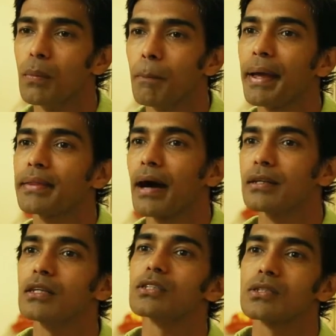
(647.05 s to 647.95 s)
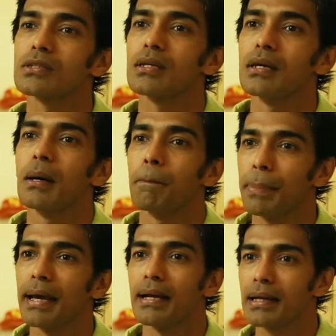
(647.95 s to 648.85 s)
make the others
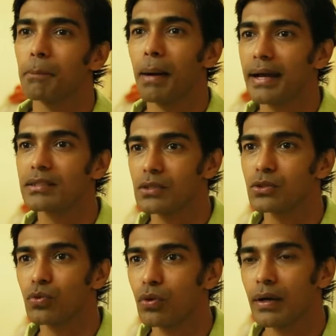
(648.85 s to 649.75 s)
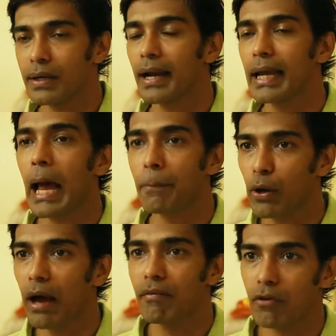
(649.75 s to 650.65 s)
pale in comparison. So it really helped to
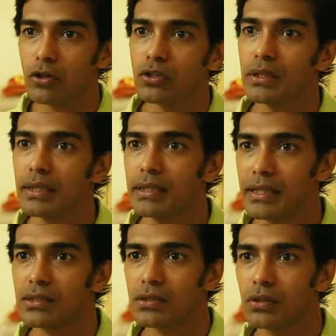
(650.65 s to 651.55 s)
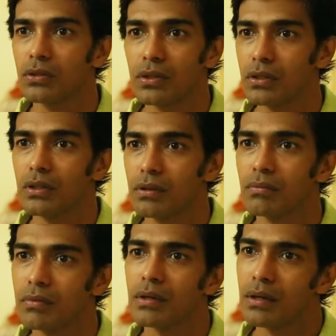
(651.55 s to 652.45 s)
have Roger and Ines,
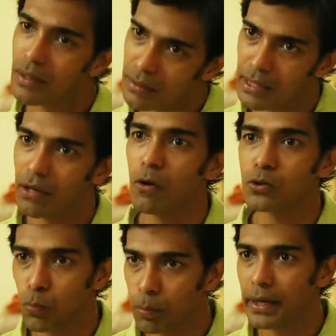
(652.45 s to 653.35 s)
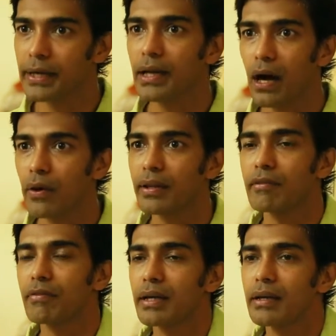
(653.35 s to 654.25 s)
they also played it down in
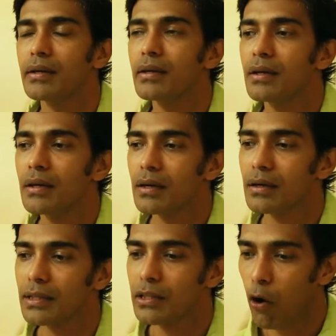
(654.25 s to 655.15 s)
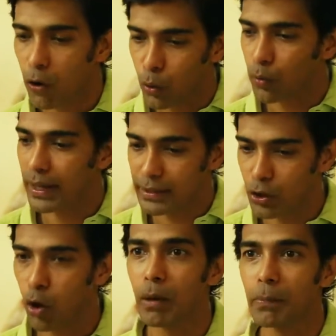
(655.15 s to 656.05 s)
that way, that they all look like they're
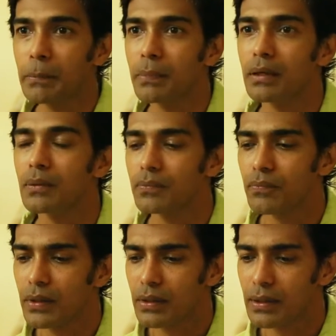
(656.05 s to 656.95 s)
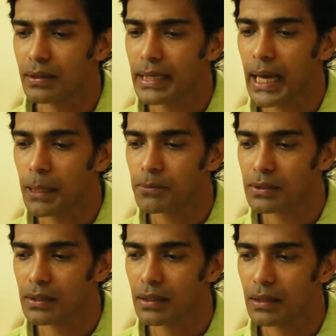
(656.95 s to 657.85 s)
normal people. It really
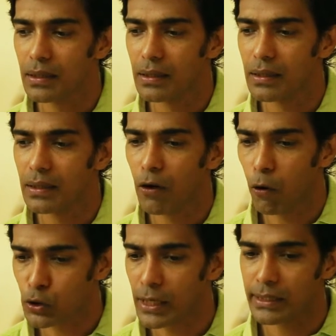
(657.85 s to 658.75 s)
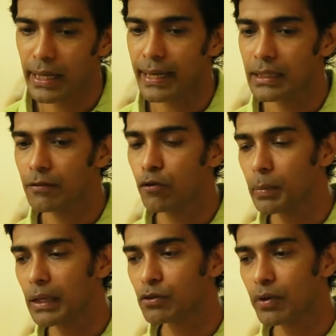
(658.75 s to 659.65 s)
helps. Also as a director, for
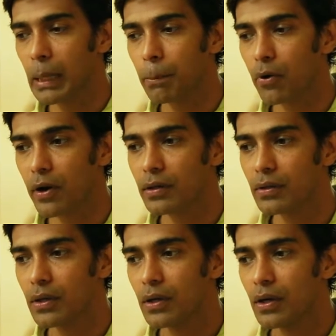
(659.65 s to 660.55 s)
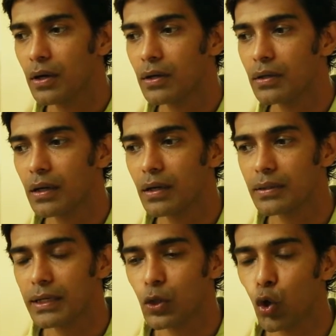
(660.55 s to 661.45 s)
me it was very important
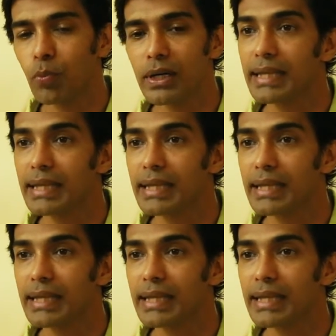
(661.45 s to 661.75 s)
that nobody's